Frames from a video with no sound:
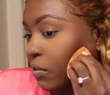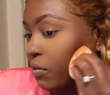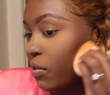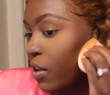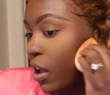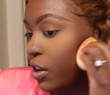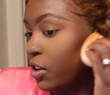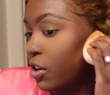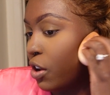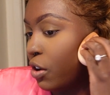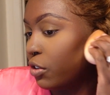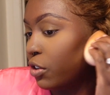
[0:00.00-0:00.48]

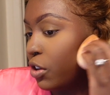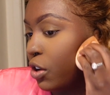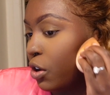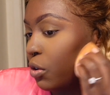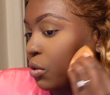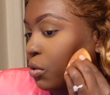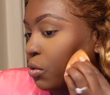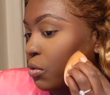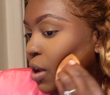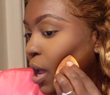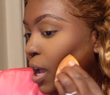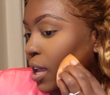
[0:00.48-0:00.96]
I don't know
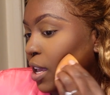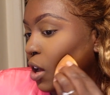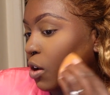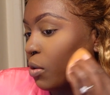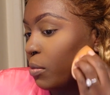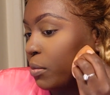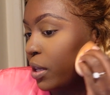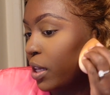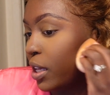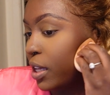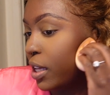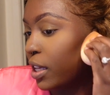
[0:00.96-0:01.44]
who
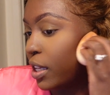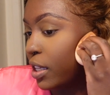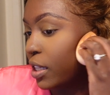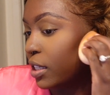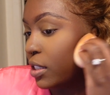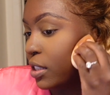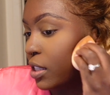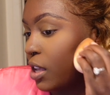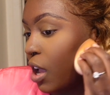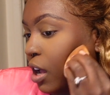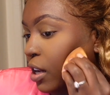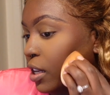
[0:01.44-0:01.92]
Naomi
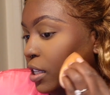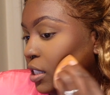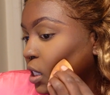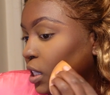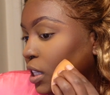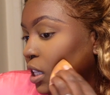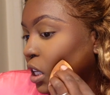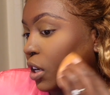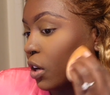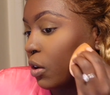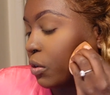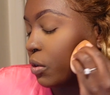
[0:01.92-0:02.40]
is. Y'all to
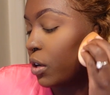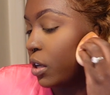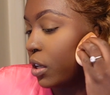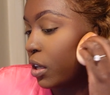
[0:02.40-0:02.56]
look her